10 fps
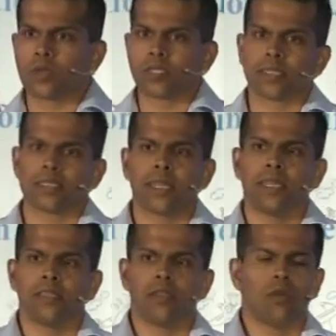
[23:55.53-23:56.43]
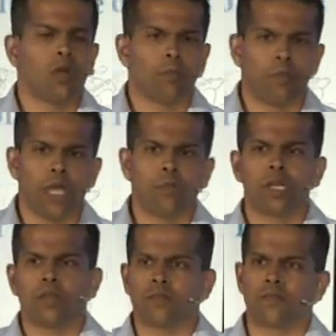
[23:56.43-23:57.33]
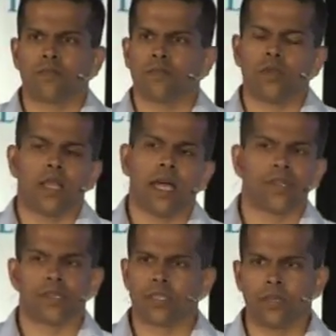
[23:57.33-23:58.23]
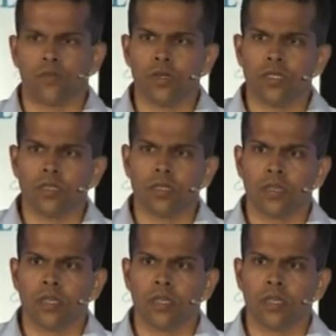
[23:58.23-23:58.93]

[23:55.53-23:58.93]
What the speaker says: to sustain the non-payment of your largest invoice